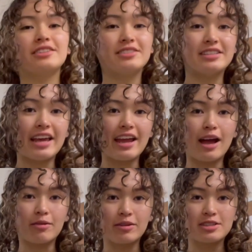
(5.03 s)
So today
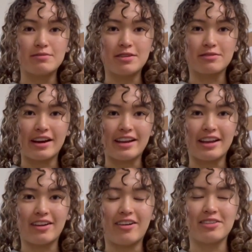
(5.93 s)
I'm going to be
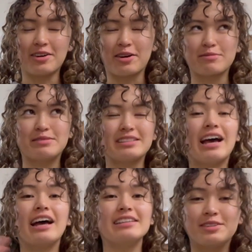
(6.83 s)
rating all the harps
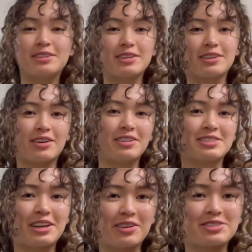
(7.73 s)
at the college that I go